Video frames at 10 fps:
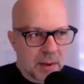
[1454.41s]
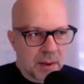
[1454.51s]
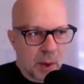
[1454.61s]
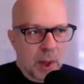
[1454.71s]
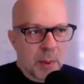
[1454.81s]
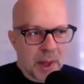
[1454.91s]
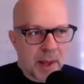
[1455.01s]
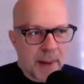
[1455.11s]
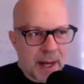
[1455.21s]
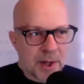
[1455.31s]
The only one that
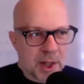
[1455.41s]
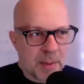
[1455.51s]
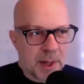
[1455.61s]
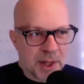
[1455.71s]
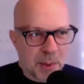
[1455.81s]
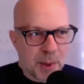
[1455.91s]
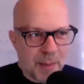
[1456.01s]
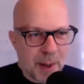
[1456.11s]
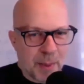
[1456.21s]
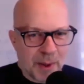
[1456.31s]
matters to me is the one I
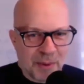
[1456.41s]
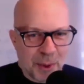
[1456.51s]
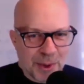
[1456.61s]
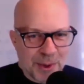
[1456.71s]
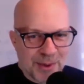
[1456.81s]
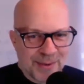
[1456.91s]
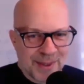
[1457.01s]
remember, of course.